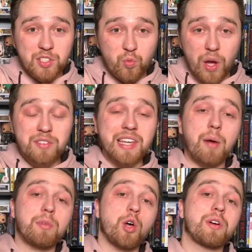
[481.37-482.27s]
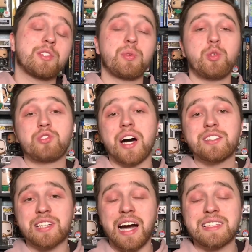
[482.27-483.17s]
well down below, because we do tons
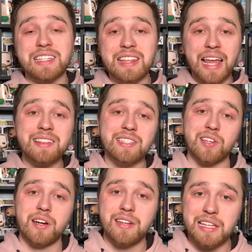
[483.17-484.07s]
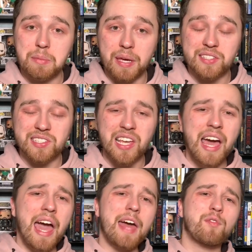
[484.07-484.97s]
of content like this on a daily basis.
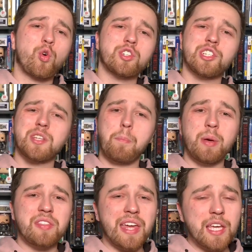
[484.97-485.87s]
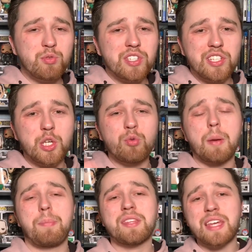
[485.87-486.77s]
And of course, just a big thank you to you and a
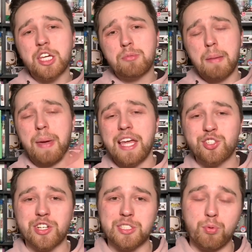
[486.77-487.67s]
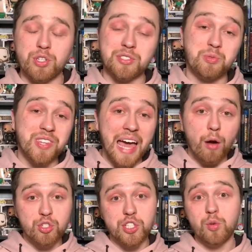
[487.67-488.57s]
big thank you to my Patreon supporters, because
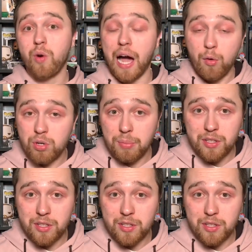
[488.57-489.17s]
without you, I wouldn't be